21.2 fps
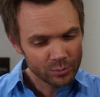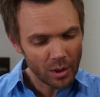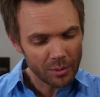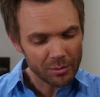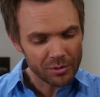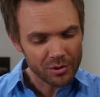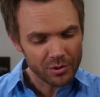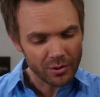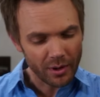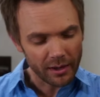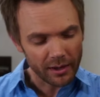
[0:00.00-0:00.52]
Probably
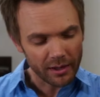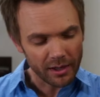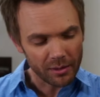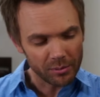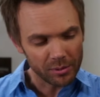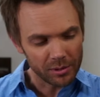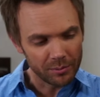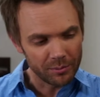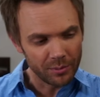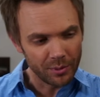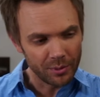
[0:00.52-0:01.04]
trying a couple
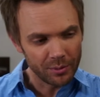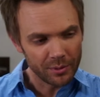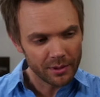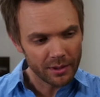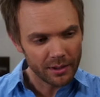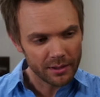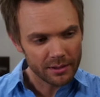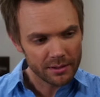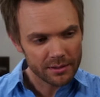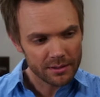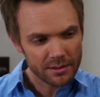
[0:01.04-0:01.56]
of boot
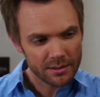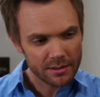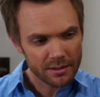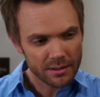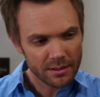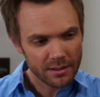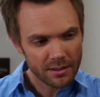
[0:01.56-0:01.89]
cuts.